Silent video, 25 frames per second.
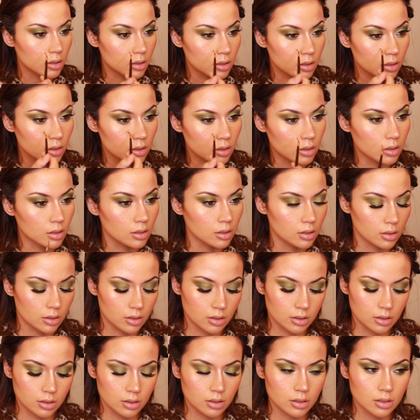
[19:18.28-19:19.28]
And I keep
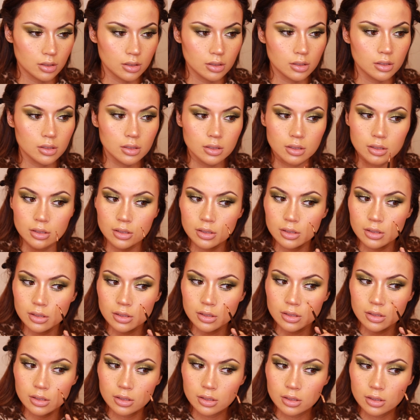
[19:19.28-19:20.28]
doing this until I
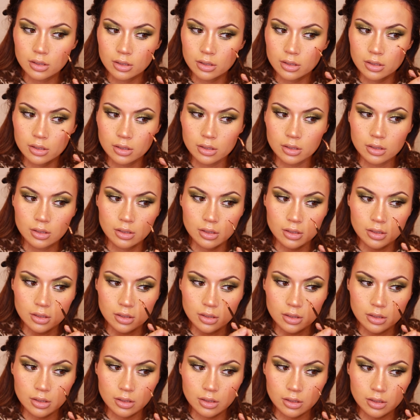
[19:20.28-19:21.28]
get the result
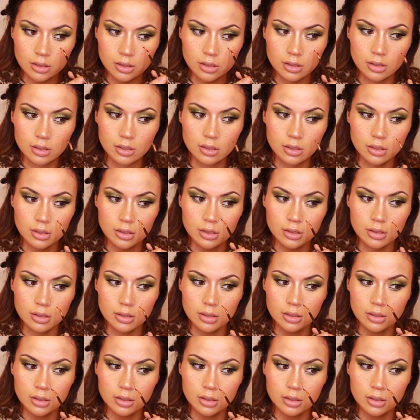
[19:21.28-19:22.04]
that I